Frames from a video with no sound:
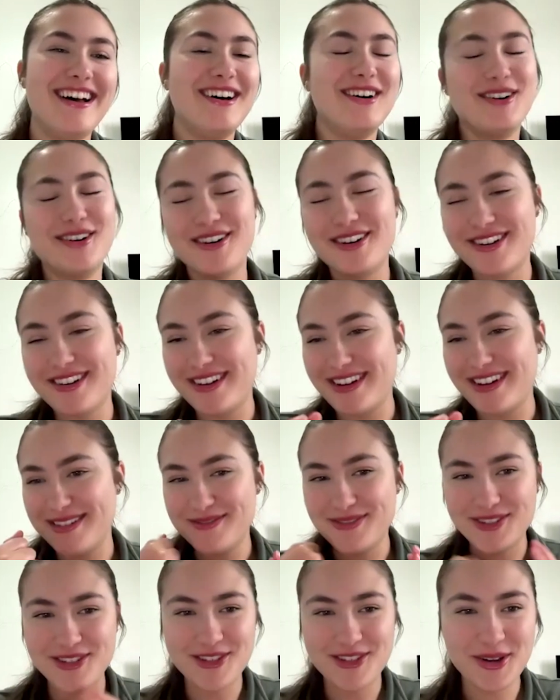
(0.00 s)
Oh,
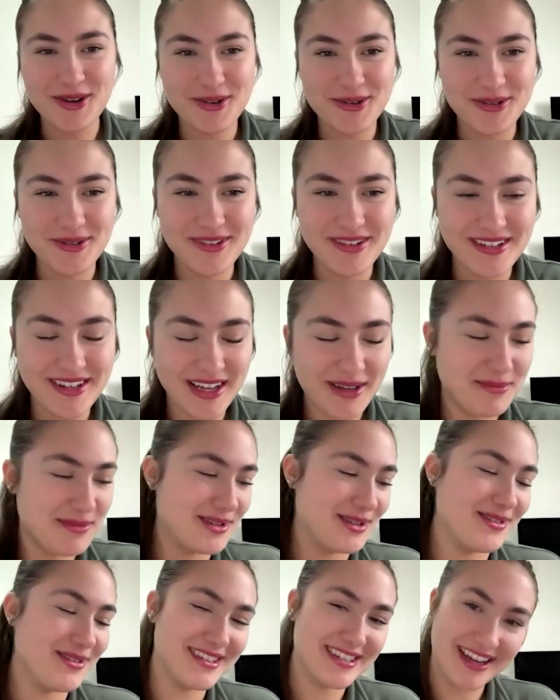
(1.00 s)
I'm so
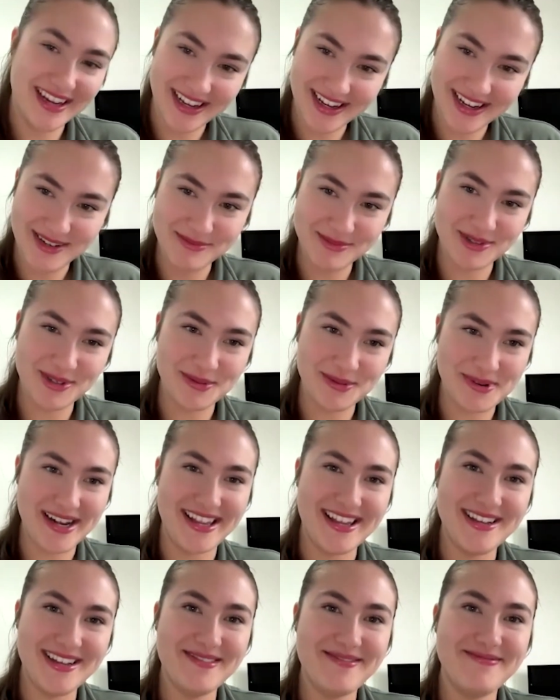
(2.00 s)
excited. I'm so
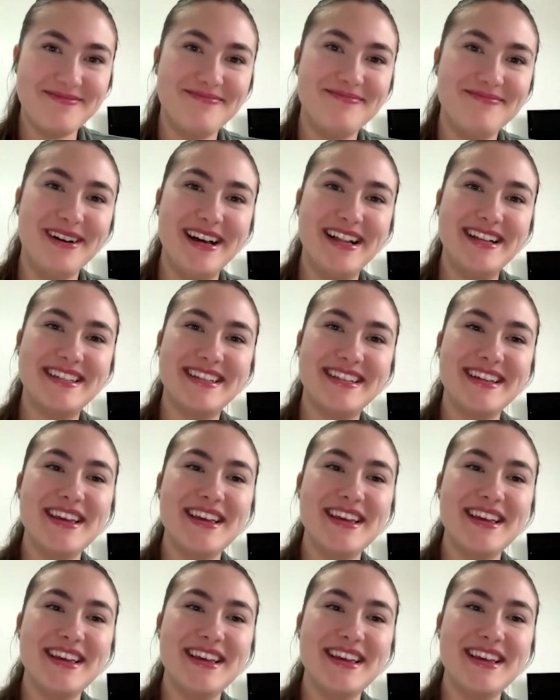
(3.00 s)
ready. But